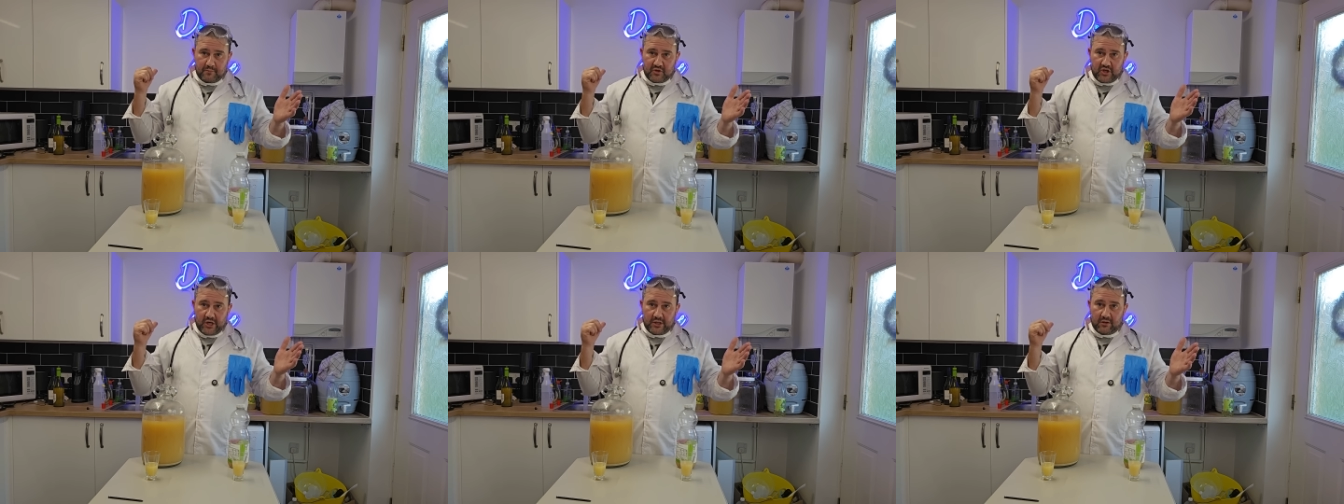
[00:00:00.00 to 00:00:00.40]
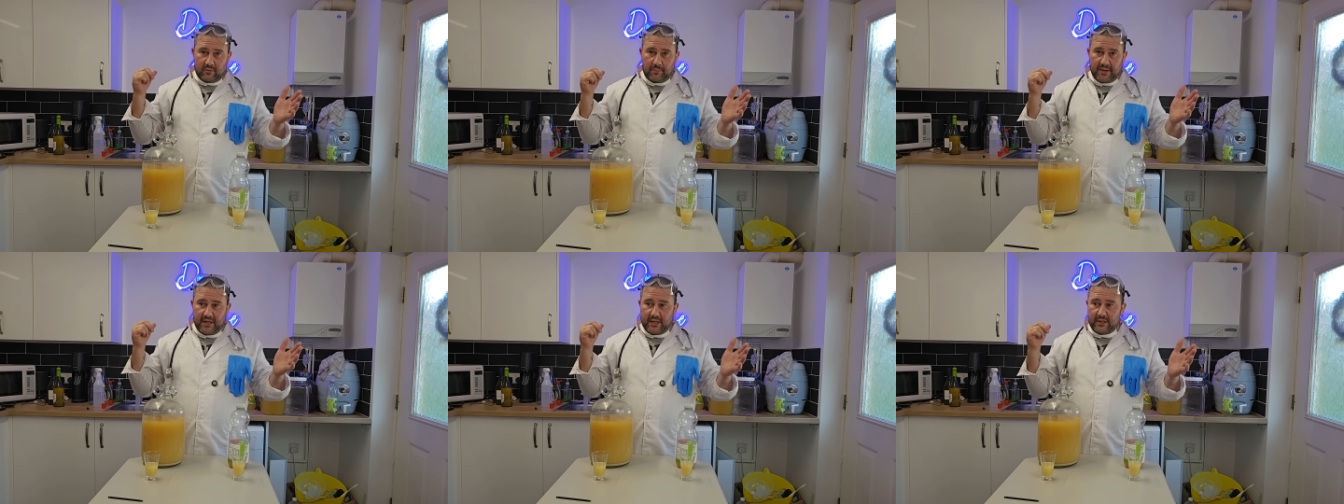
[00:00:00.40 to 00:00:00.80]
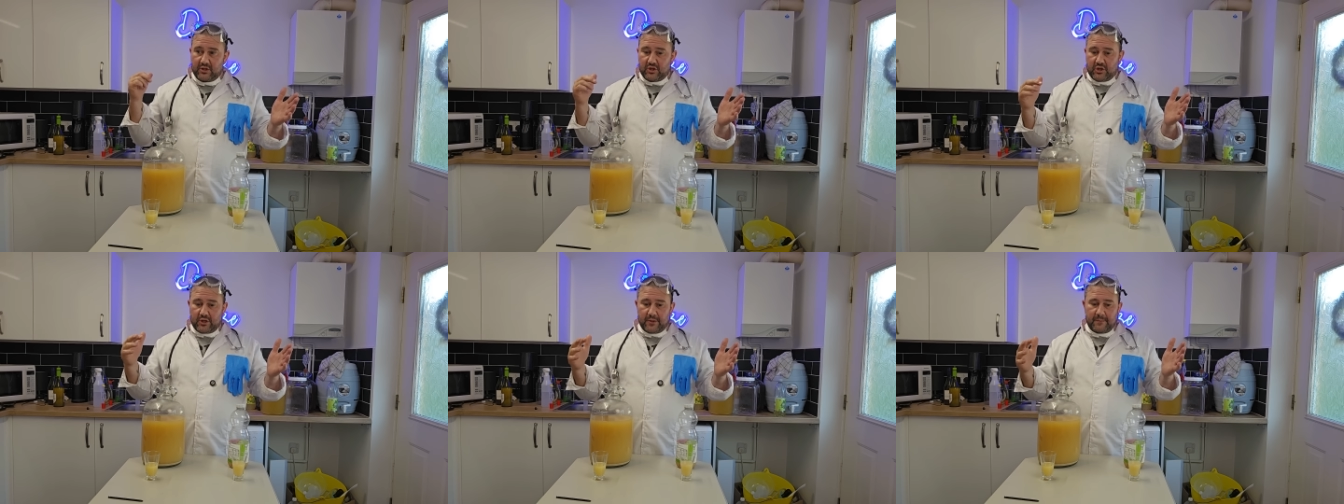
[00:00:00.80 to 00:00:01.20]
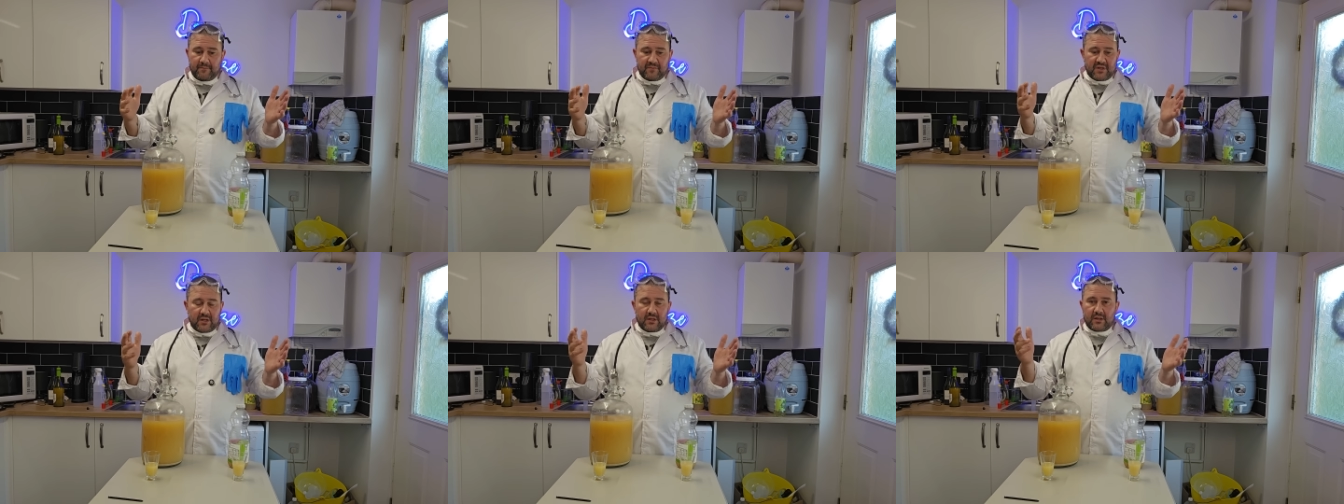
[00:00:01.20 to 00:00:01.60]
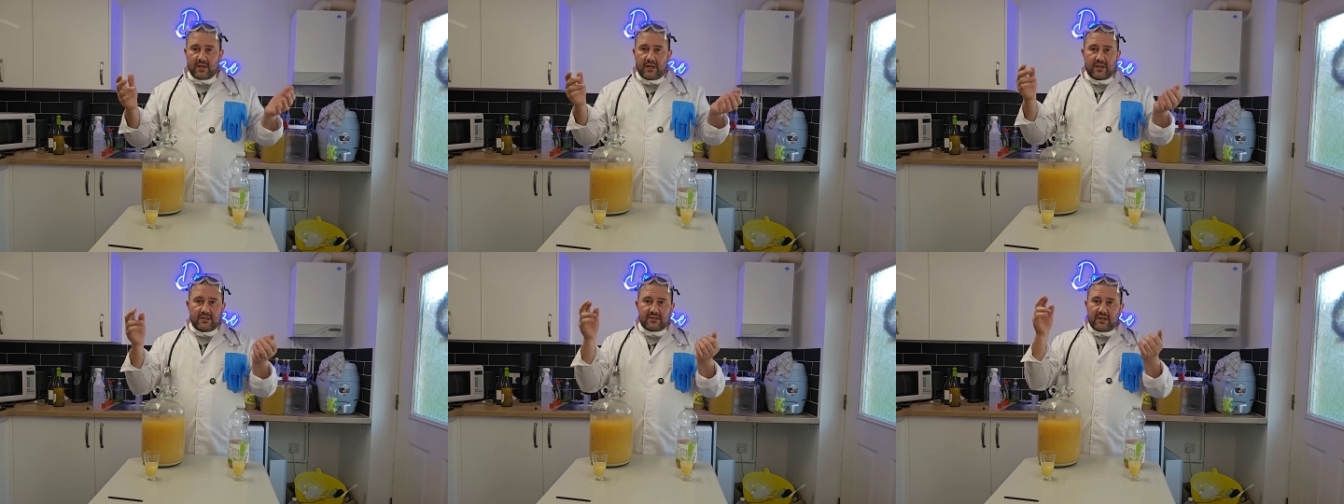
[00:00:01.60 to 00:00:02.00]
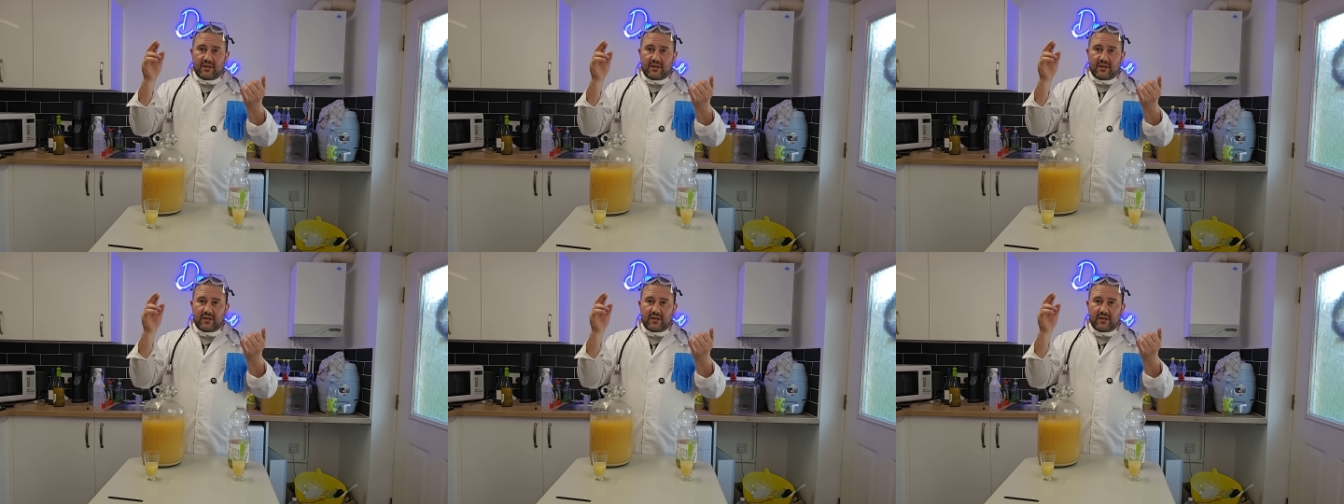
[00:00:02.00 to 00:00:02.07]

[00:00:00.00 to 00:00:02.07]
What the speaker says: channel page, guys,